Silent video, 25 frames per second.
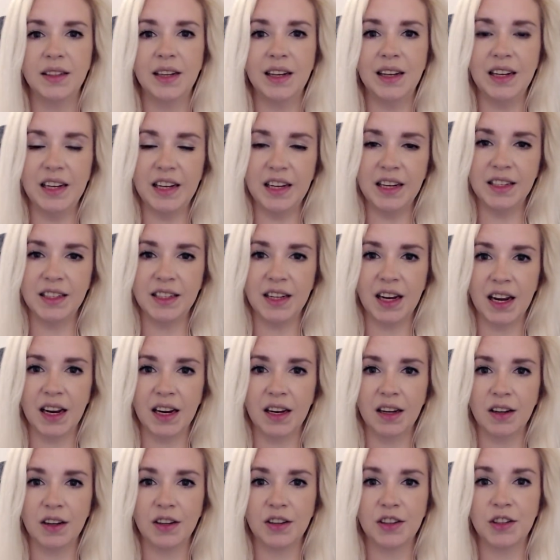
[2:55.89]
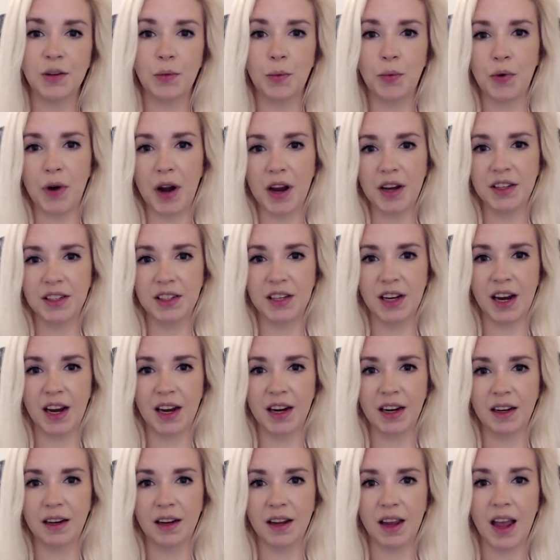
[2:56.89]
deleting,
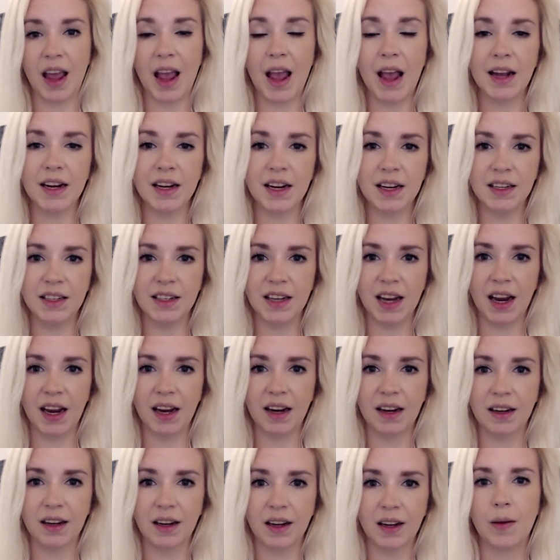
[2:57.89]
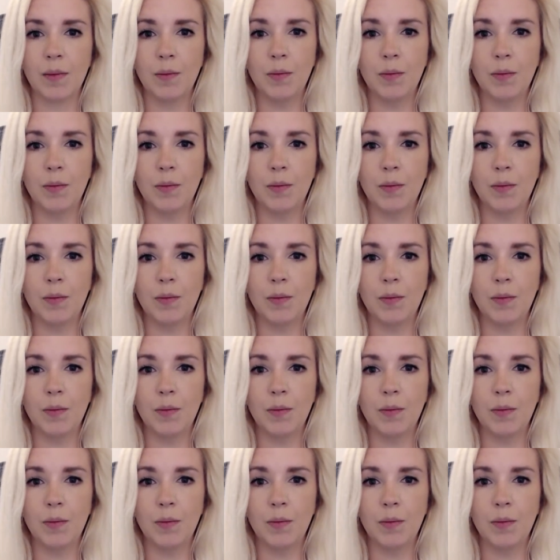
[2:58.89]
suppressing, editing,